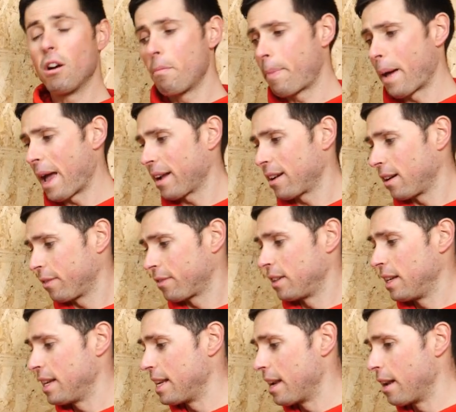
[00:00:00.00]
old back
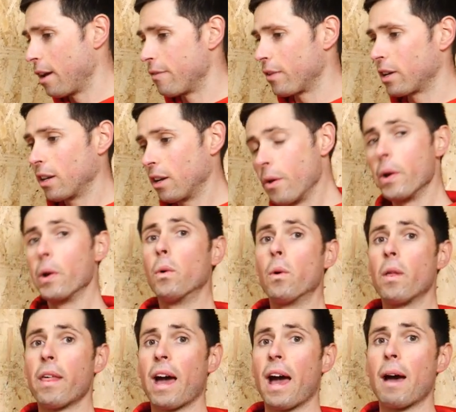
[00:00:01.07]
after leaning over, gluing
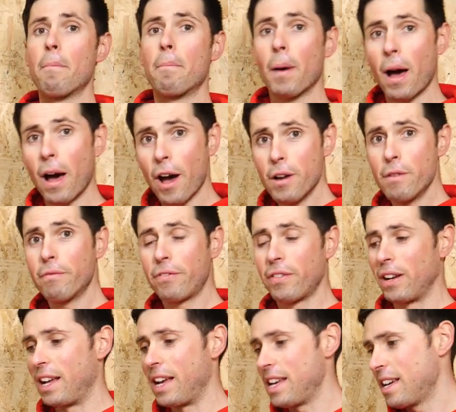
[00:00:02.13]
all of that. But
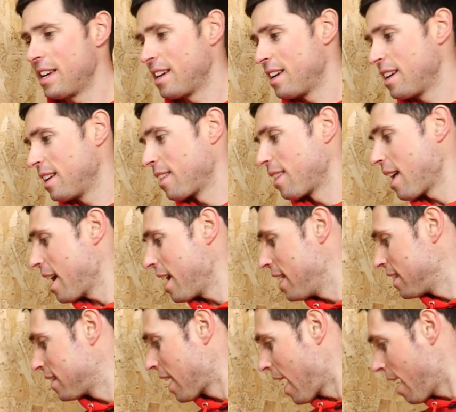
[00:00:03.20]
hopefully, that
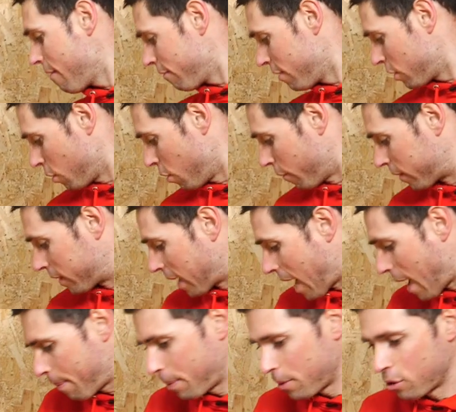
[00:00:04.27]
is every sort of
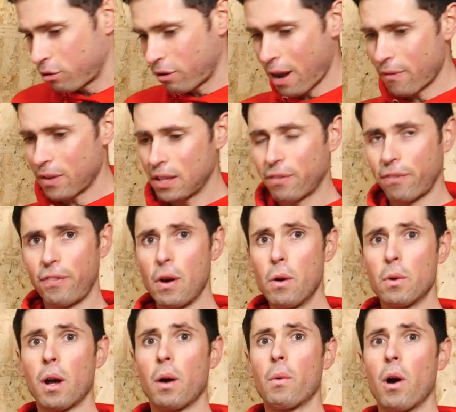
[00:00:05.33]
gap and crevice
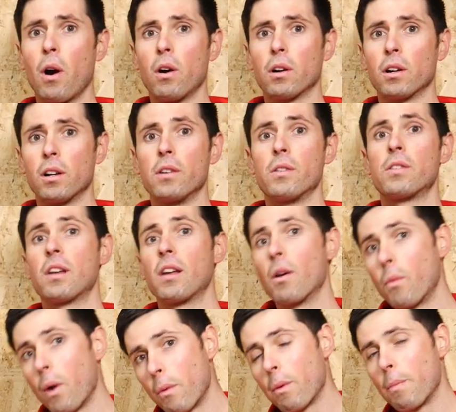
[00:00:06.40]
filled up with hot glue so
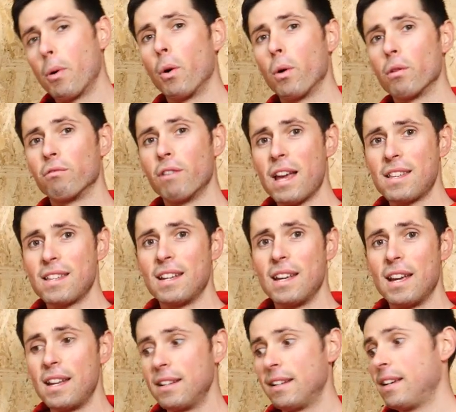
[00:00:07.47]
that when we pour the resin
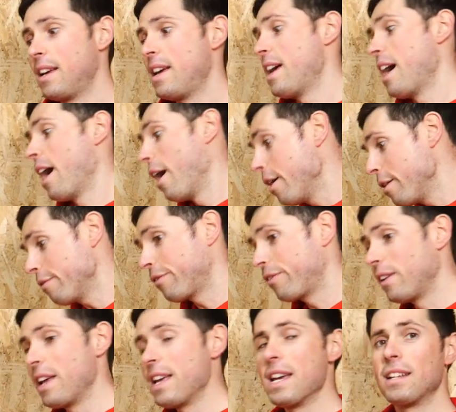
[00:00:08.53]
in,
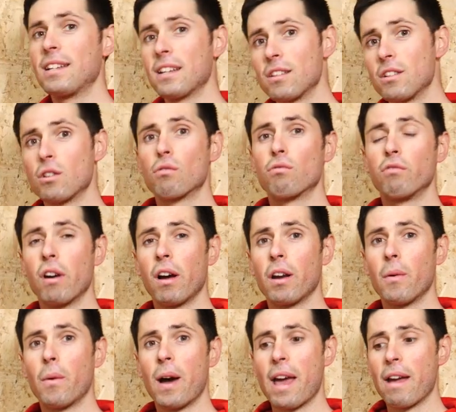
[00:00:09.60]
hopefully it doesn't just
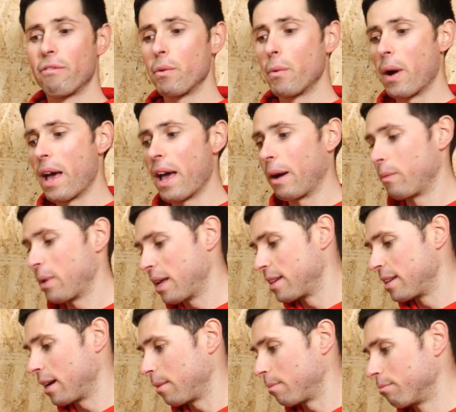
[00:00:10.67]
run away everywhere and we
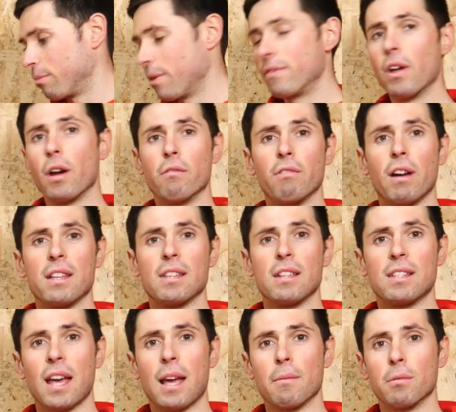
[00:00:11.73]
end up with no
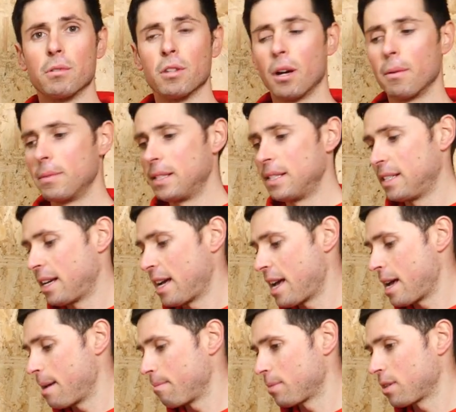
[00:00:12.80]
resin tabletop.
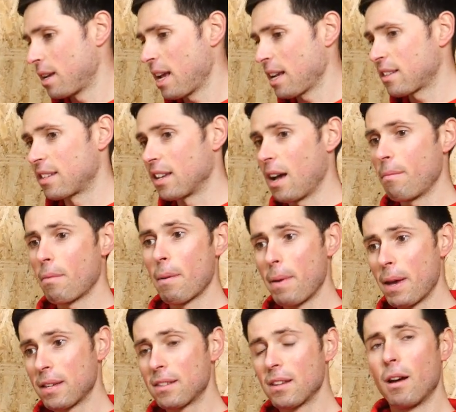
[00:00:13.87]
Um, so next up, I
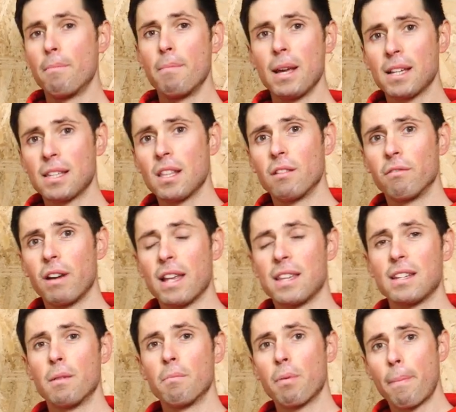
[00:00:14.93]
better start mixing the
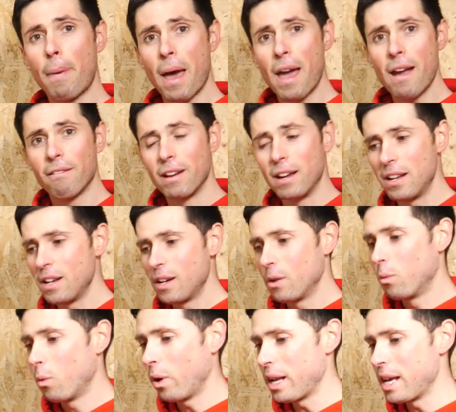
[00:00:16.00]
resin and preparing
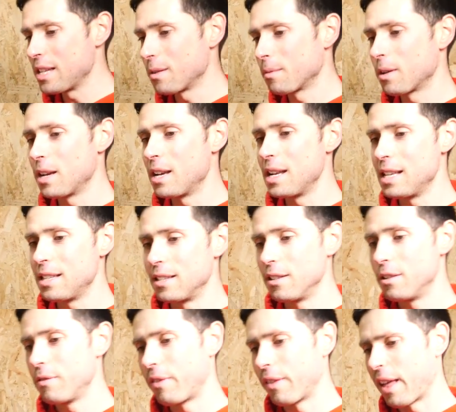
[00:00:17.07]
what it is I'm gonna need to
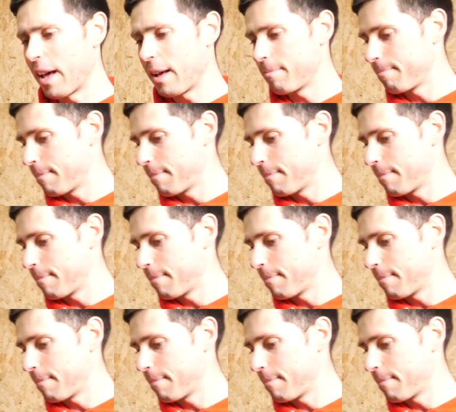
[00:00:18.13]
do for that